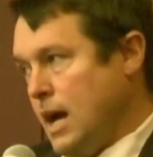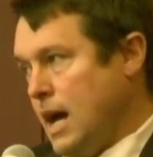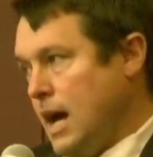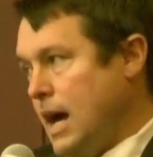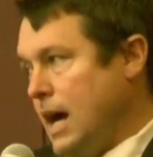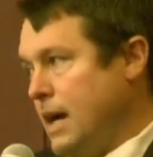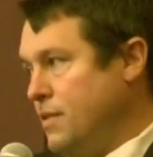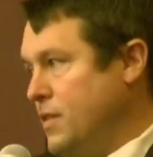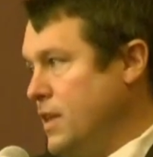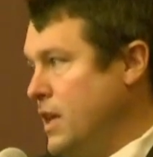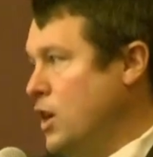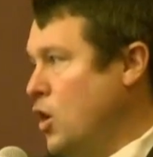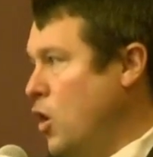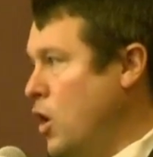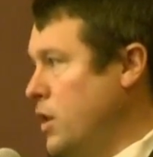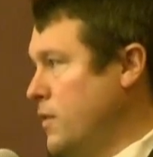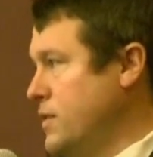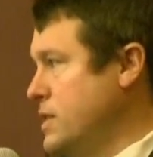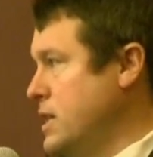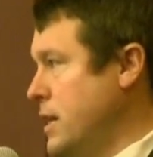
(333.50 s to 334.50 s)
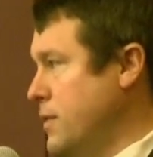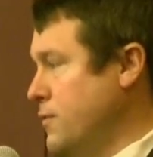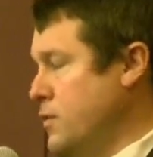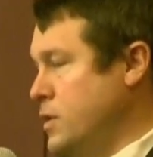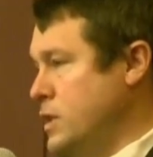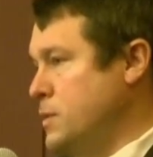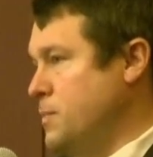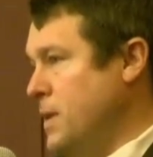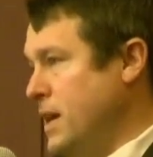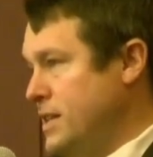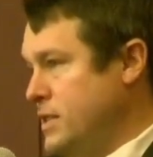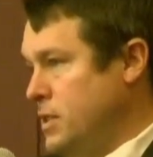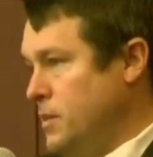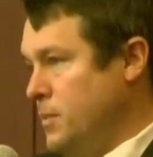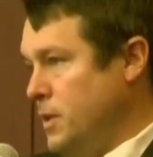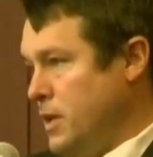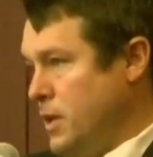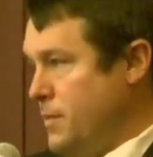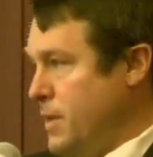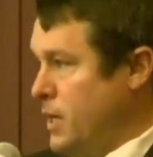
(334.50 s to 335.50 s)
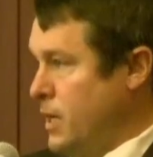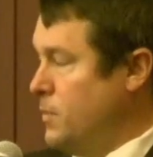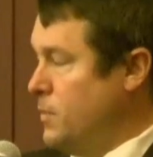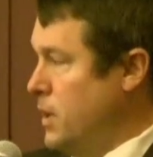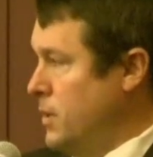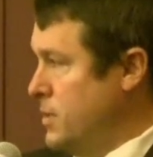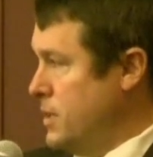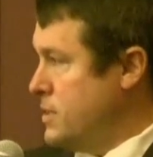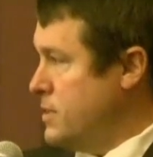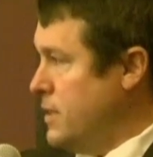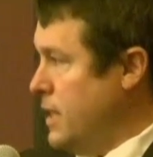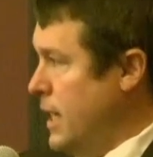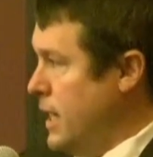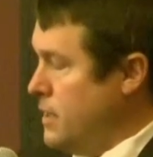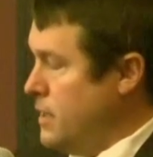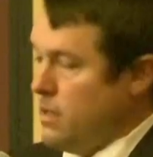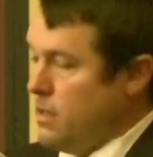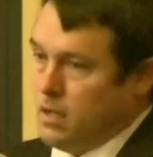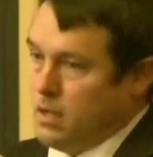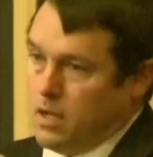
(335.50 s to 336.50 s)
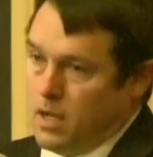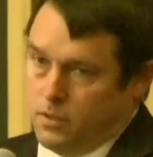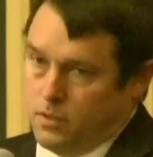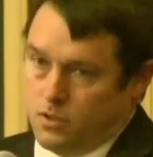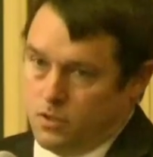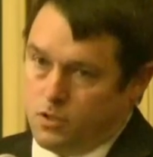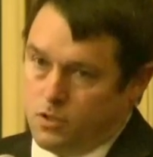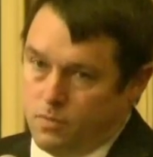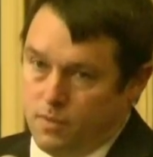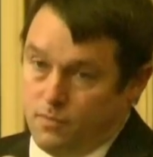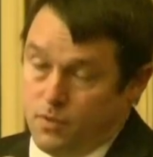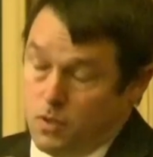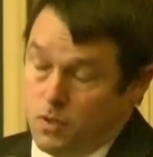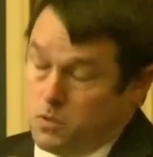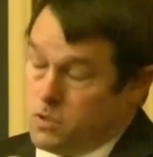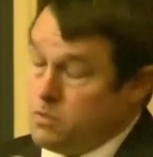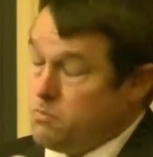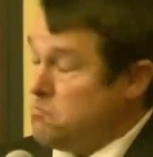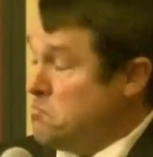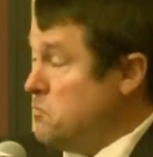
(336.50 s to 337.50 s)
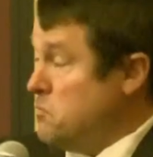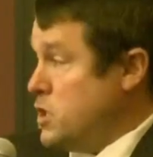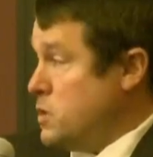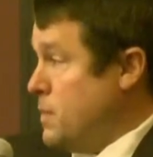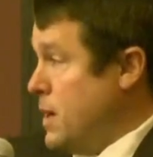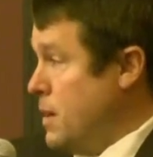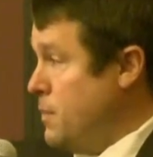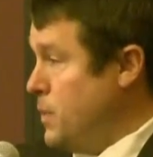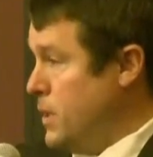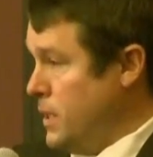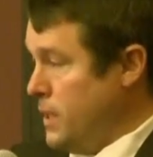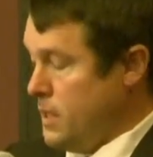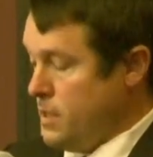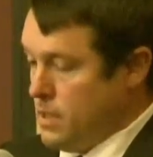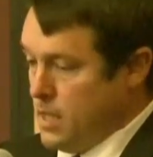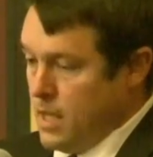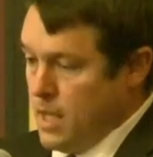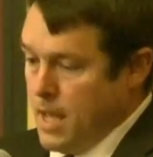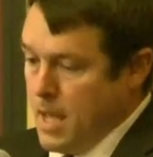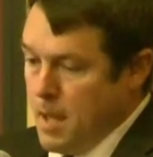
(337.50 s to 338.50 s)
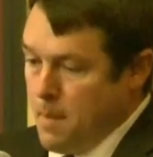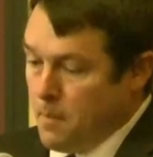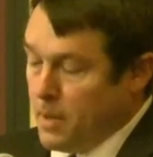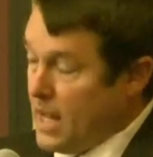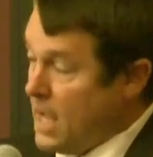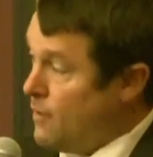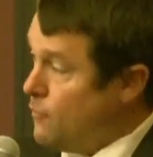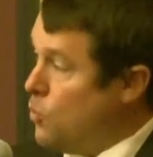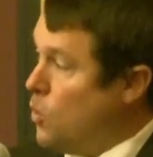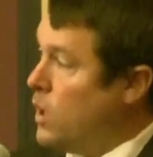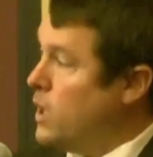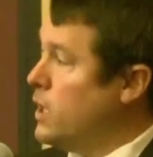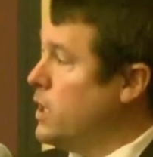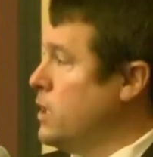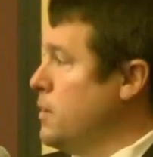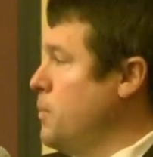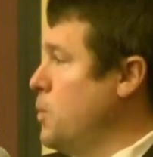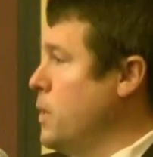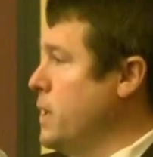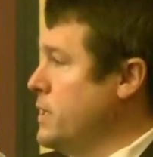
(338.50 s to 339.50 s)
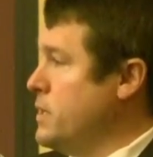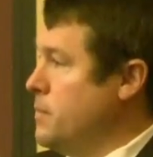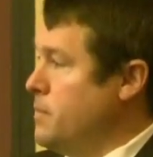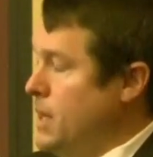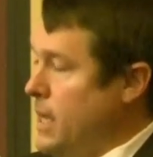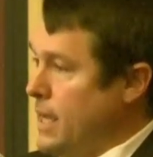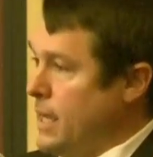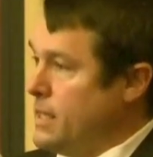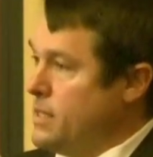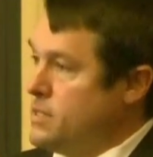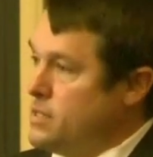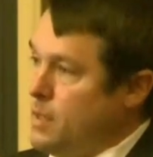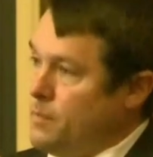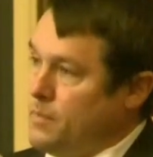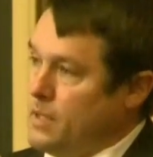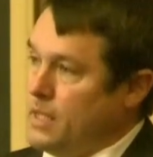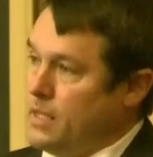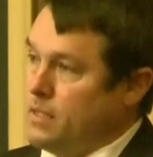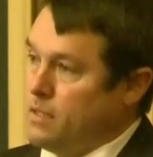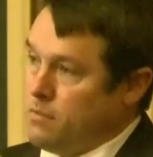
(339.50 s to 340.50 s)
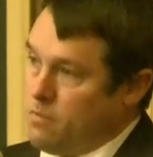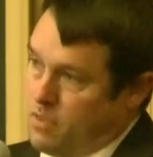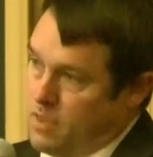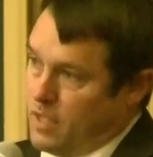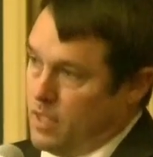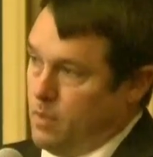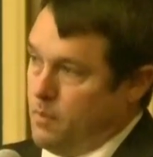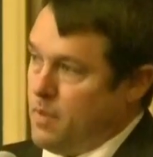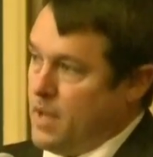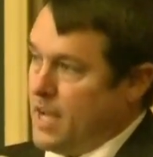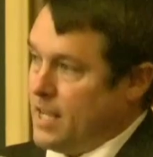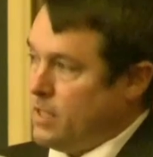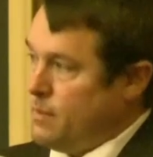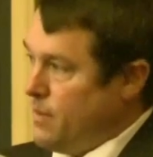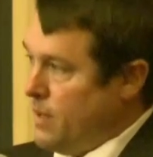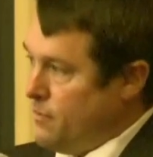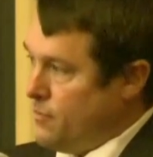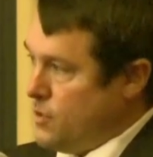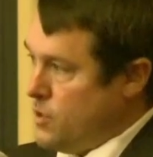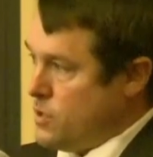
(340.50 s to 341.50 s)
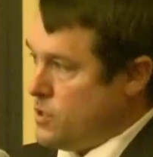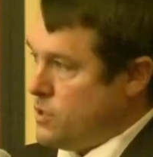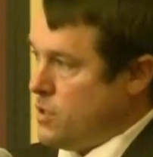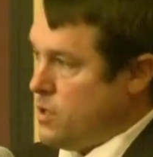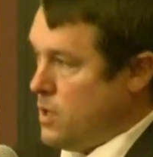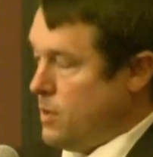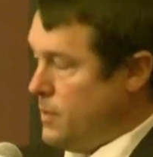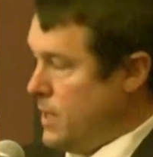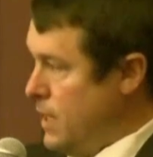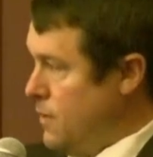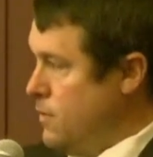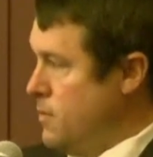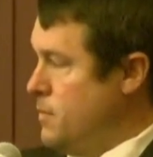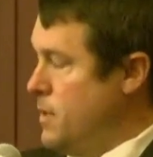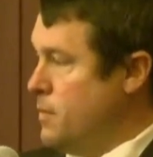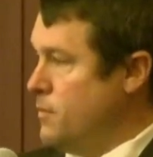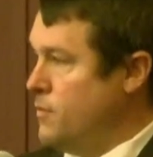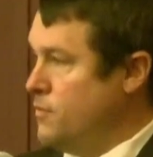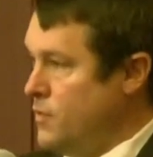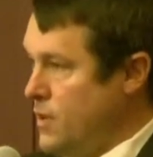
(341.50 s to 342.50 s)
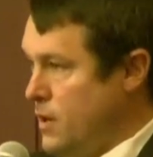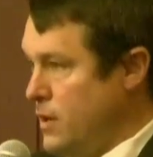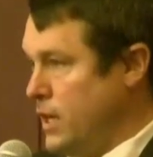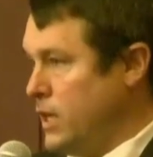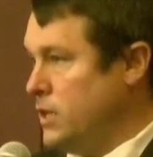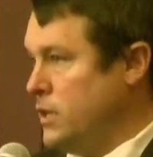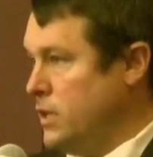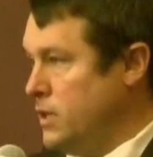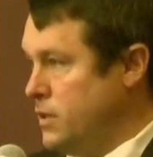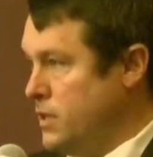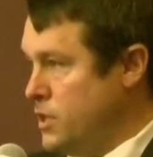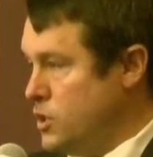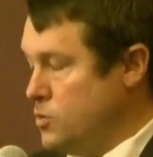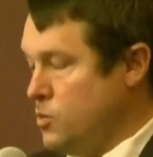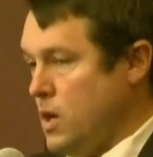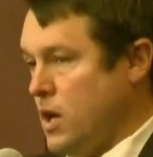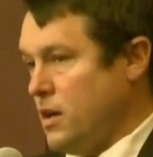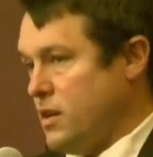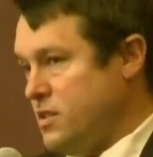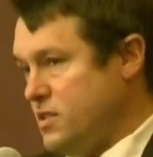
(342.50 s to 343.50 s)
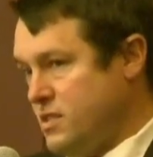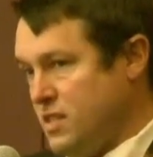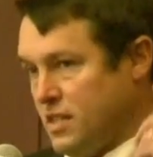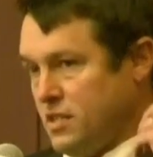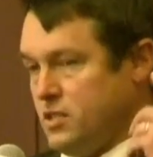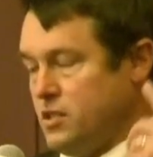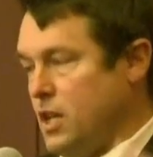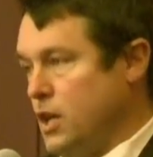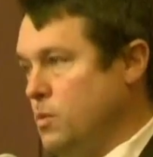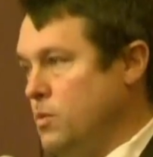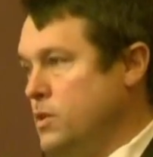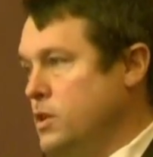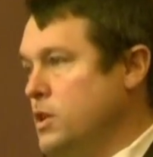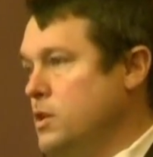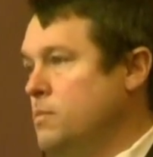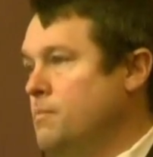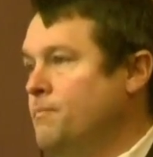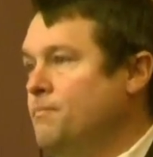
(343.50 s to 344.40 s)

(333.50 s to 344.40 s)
I think all of us have a responsibility to make a public stand on those three votes. Just my opinion. But I have one other point to make, something thinking back to my first term that I remember very clearly as well, because things stick with you.